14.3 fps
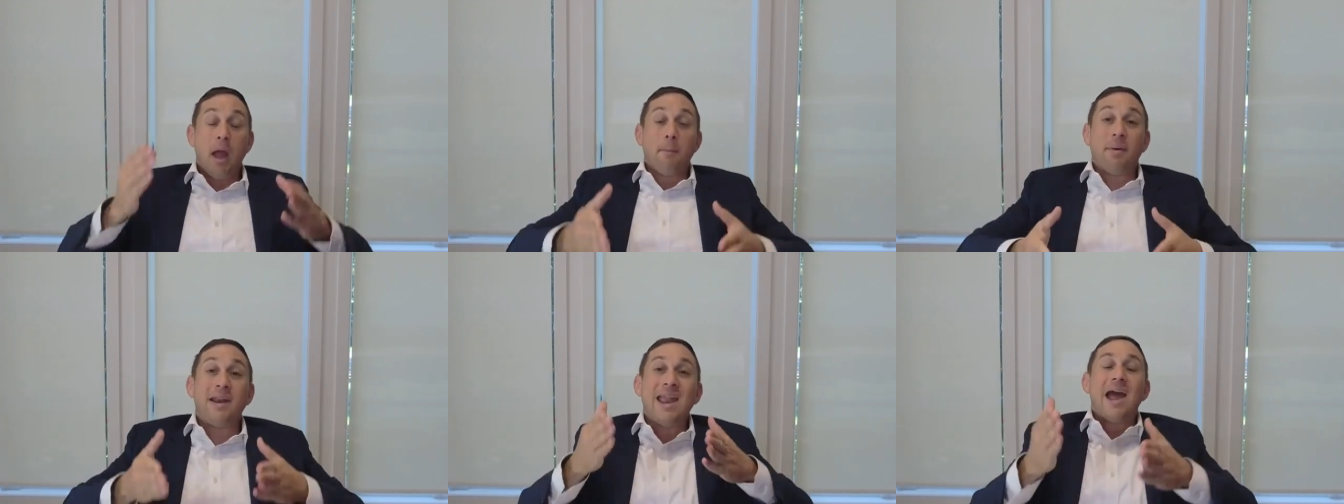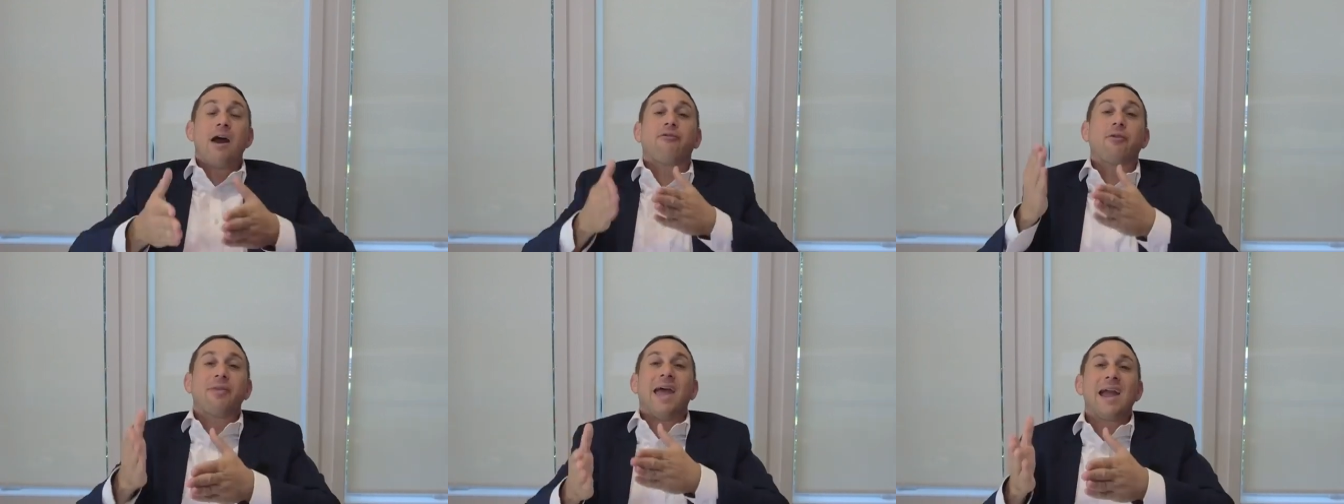But now
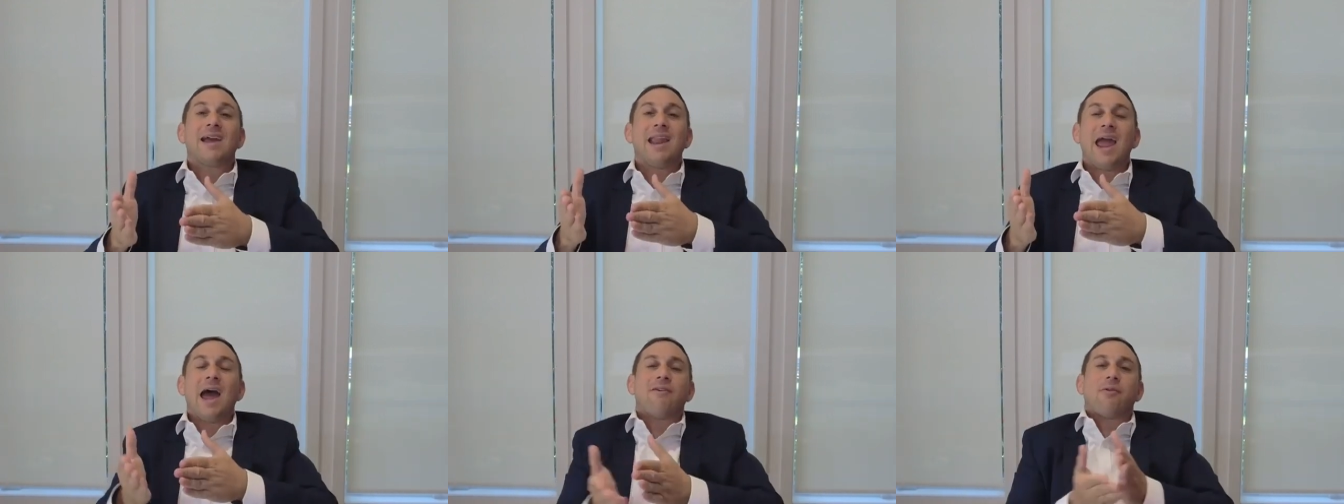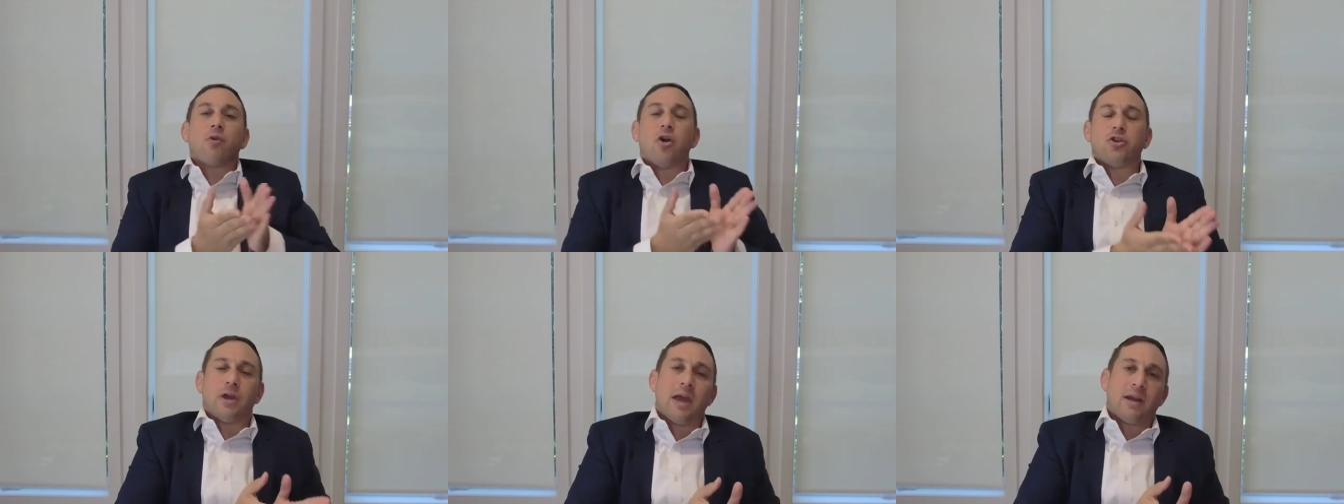from the egg and a half, we're
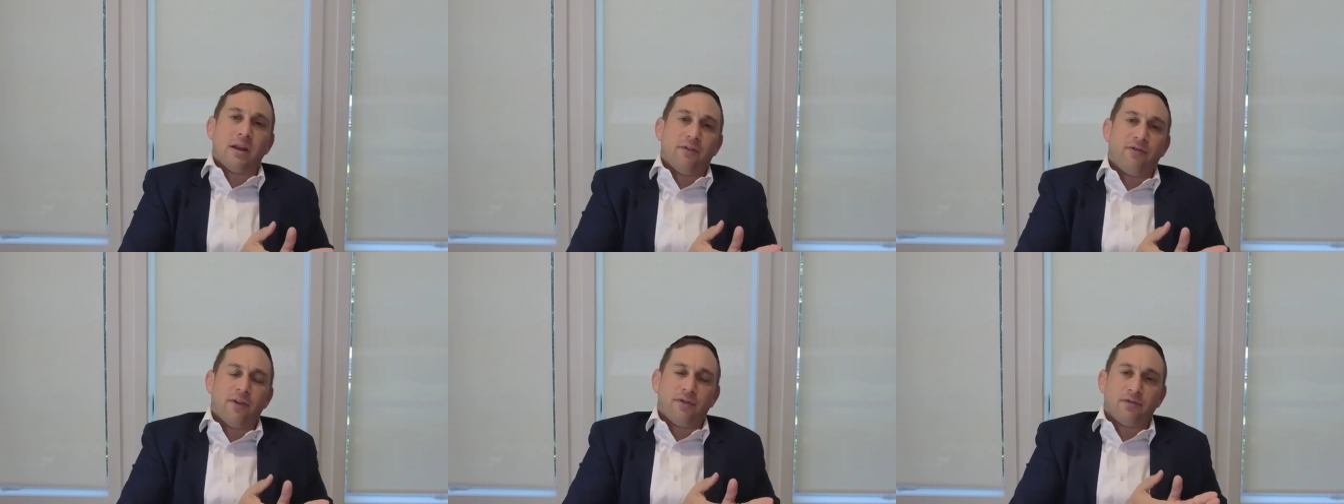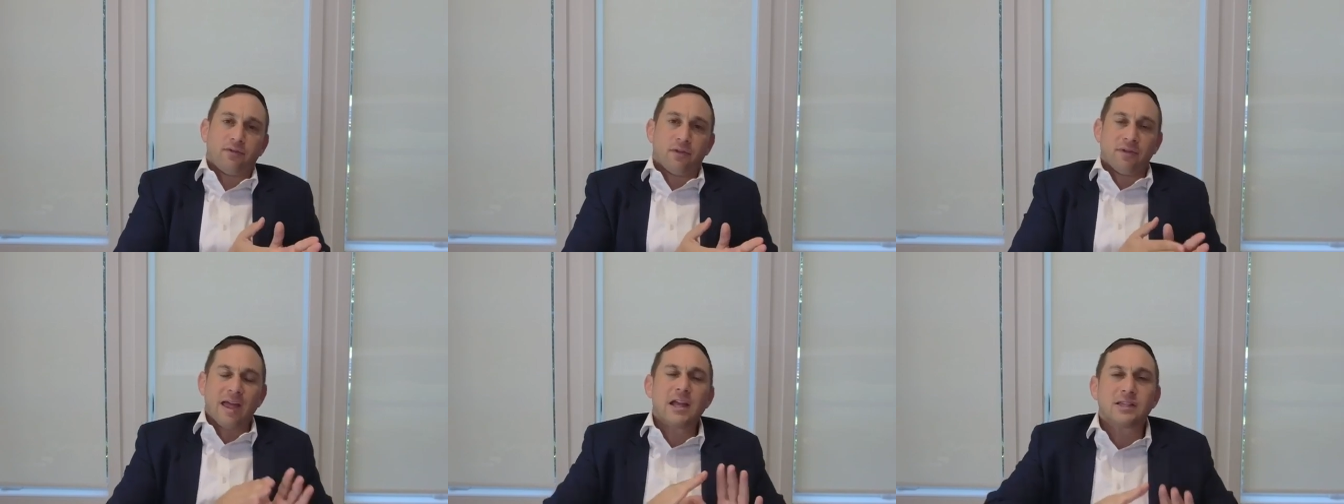going to egg and a fifth.
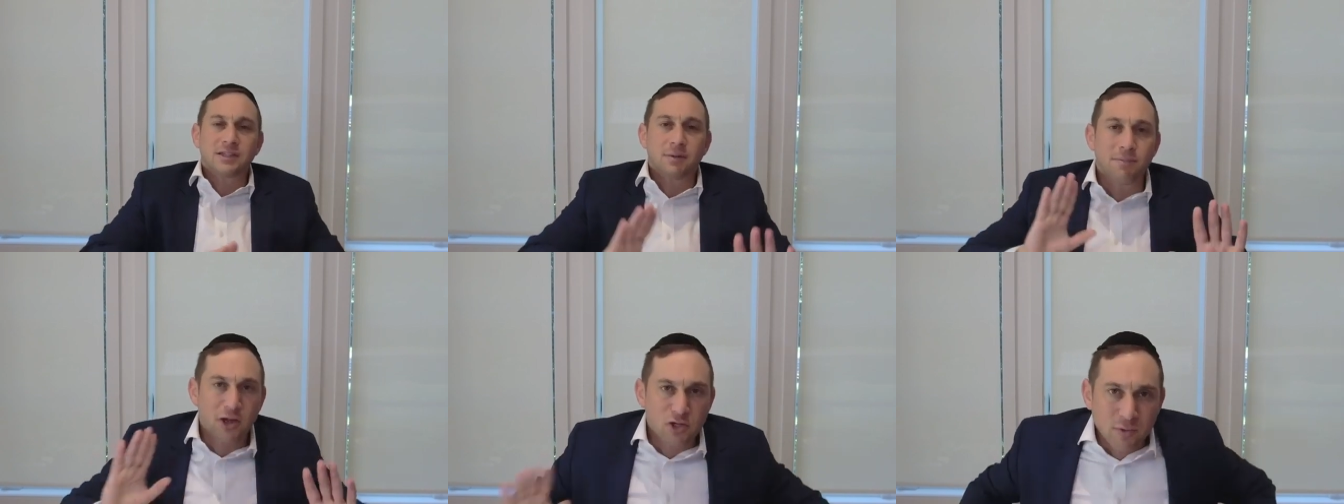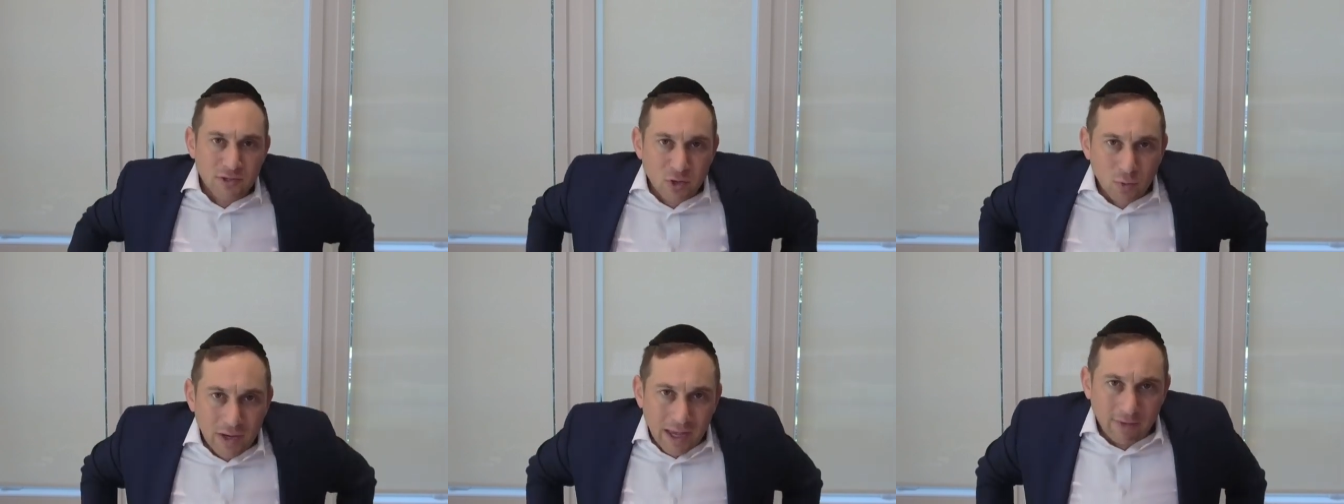That's the measurement
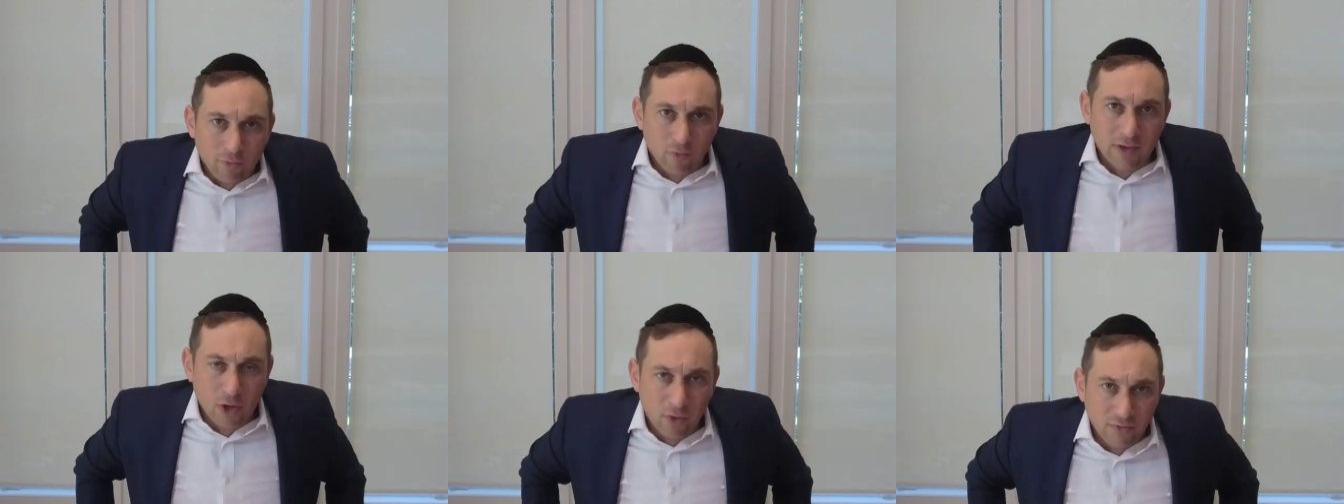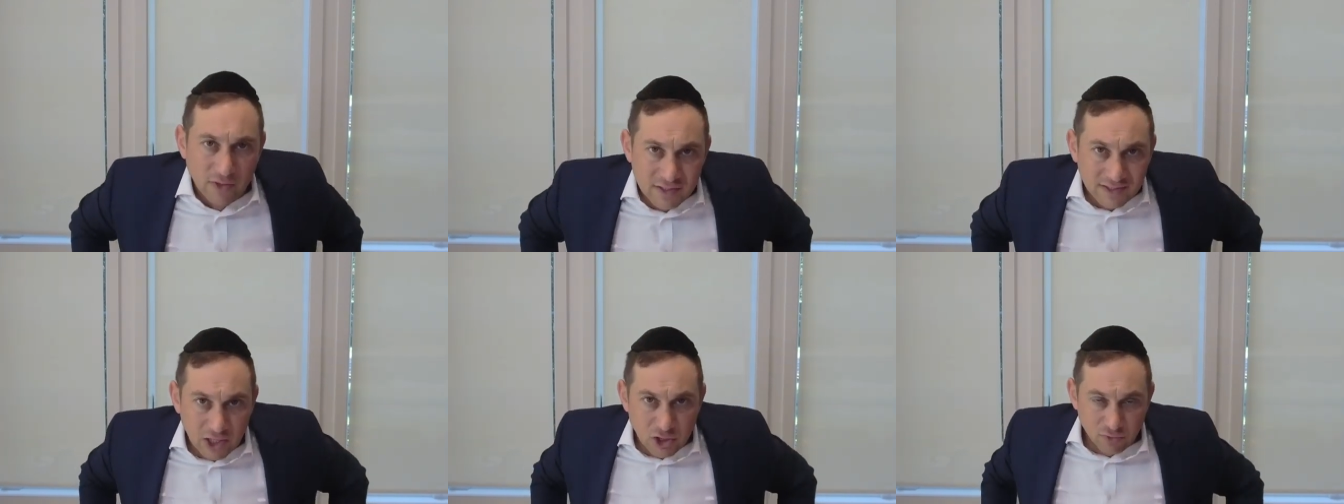that we have over here in
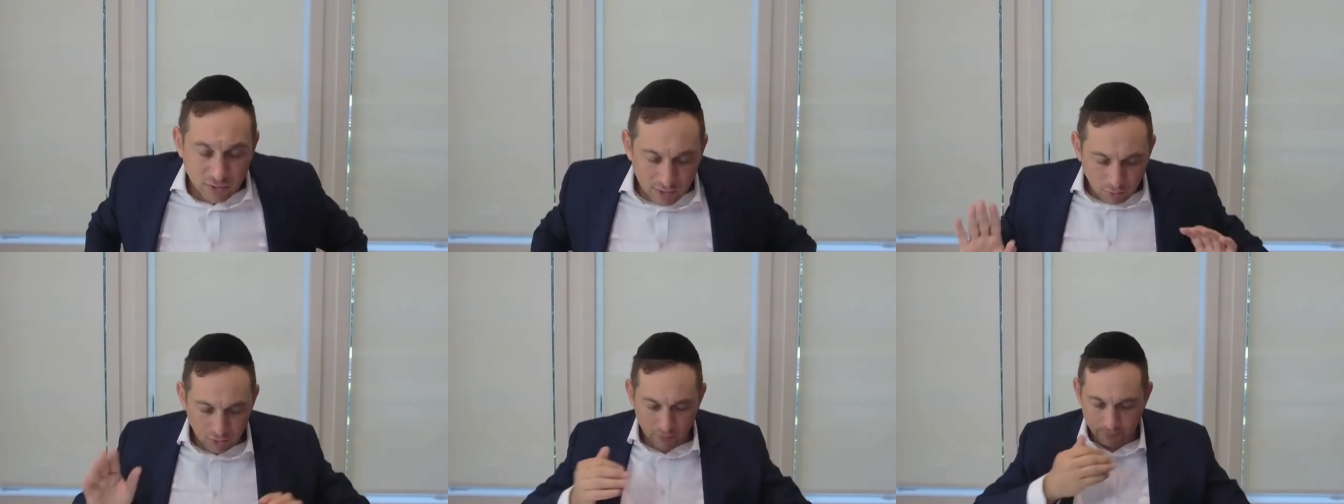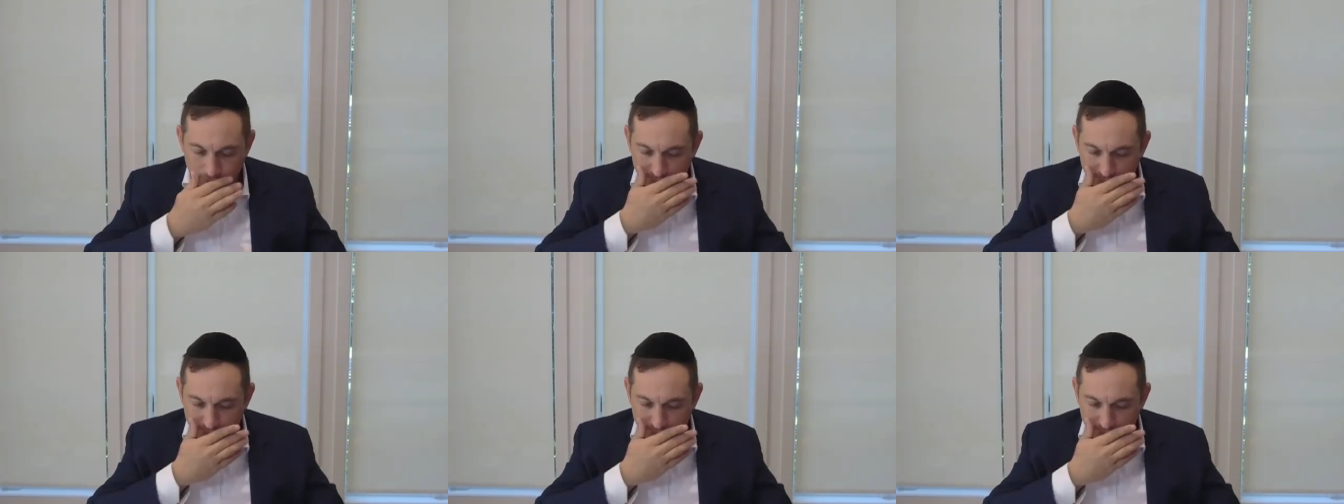this stage of the Gemara.